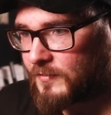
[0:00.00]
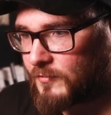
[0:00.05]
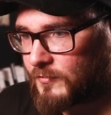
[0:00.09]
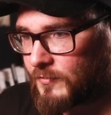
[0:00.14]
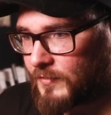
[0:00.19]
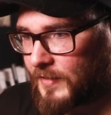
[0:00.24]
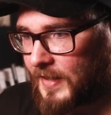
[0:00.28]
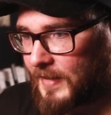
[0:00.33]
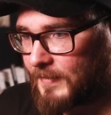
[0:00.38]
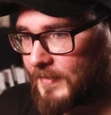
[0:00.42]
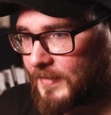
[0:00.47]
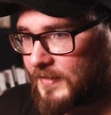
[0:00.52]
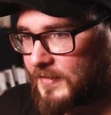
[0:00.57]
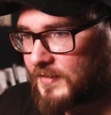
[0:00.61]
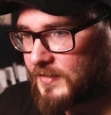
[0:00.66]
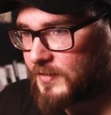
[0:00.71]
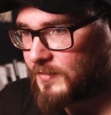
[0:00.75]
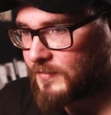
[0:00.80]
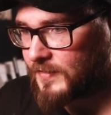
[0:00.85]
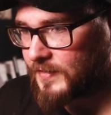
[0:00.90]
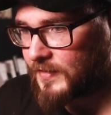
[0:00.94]
grab
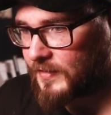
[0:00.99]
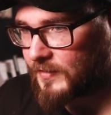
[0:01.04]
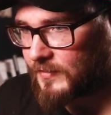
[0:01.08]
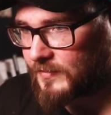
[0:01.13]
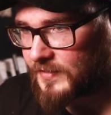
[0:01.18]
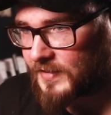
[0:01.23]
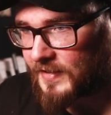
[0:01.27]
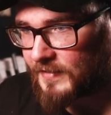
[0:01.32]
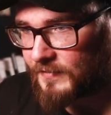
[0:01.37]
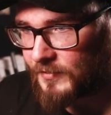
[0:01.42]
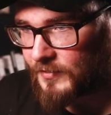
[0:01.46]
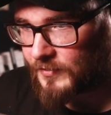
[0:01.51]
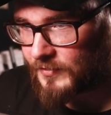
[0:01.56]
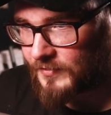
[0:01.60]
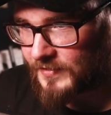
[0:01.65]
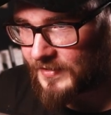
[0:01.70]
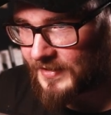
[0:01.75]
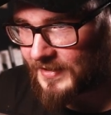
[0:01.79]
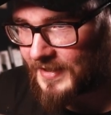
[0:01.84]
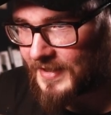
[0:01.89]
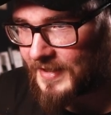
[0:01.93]
two of those if you're
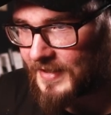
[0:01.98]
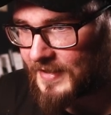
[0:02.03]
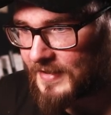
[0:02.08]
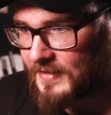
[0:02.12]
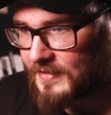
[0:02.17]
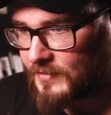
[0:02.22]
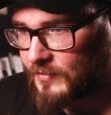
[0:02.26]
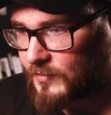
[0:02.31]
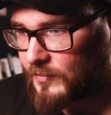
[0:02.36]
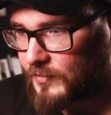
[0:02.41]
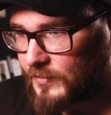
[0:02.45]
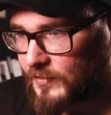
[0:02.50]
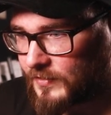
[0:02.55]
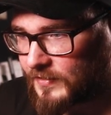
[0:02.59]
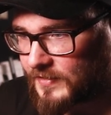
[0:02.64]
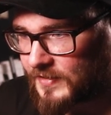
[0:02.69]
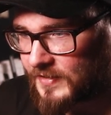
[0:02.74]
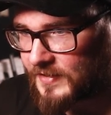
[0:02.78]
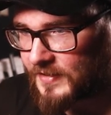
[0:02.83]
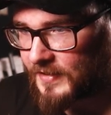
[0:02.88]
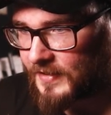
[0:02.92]
using keys, or you
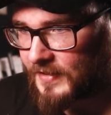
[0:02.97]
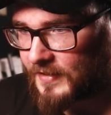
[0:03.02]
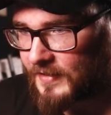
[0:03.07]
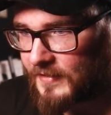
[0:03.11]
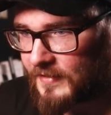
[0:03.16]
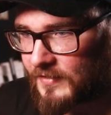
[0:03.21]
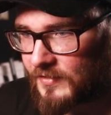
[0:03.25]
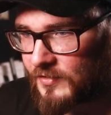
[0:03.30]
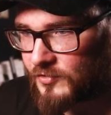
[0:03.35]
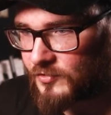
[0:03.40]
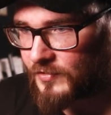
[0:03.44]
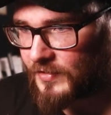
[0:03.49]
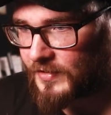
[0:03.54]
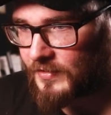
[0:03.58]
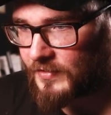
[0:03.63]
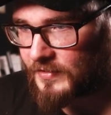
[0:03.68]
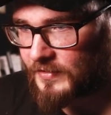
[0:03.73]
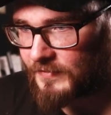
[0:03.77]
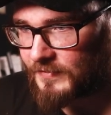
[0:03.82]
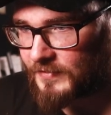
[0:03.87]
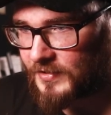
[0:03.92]
can stick it straight
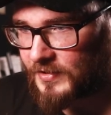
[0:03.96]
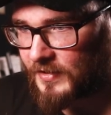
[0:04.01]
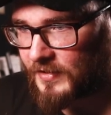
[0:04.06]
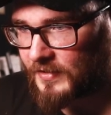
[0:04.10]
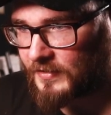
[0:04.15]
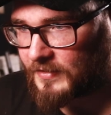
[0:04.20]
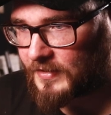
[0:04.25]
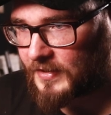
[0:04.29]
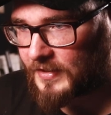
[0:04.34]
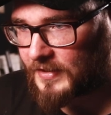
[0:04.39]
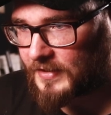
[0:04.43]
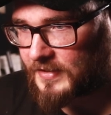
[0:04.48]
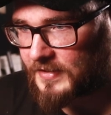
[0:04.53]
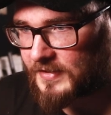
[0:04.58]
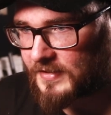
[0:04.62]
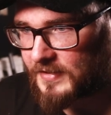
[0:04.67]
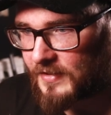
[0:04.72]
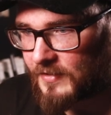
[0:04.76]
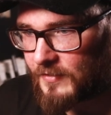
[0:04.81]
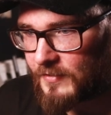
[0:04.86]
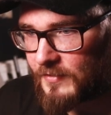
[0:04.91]
onto the dial like
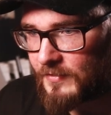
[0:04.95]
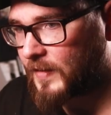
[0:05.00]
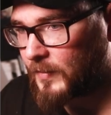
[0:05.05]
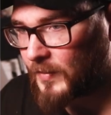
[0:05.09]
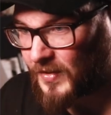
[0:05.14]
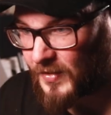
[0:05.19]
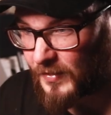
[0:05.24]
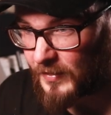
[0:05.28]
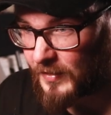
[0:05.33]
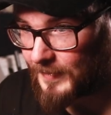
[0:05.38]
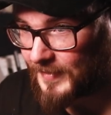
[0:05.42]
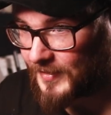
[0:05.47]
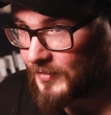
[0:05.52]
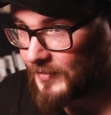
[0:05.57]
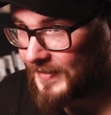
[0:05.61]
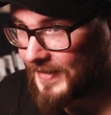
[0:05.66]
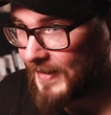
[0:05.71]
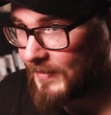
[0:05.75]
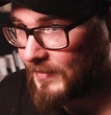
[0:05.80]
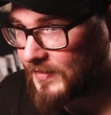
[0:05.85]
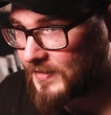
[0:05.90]
so. We're not going to be
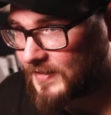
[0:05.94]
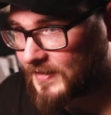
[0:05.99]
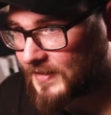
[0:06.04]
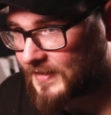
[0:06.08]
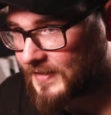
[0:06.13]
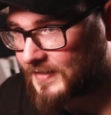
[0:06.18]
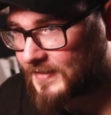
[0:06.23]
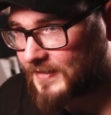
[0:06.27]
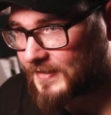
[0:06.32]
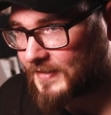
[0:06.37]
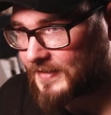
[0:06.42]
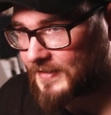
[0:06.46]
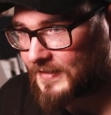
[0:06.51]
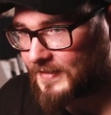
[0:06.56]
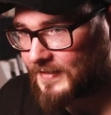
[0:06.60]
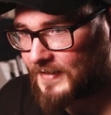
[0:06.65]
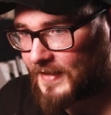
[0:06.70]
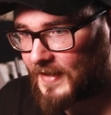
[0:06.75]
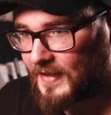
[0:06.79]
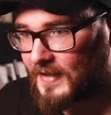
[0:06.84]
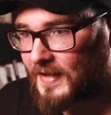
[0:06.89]
doing that one, so let's delete
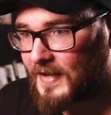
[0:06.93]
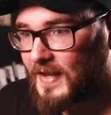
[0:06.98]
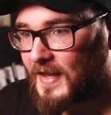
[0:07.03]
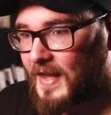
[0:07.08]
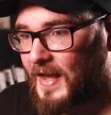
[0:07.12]
that.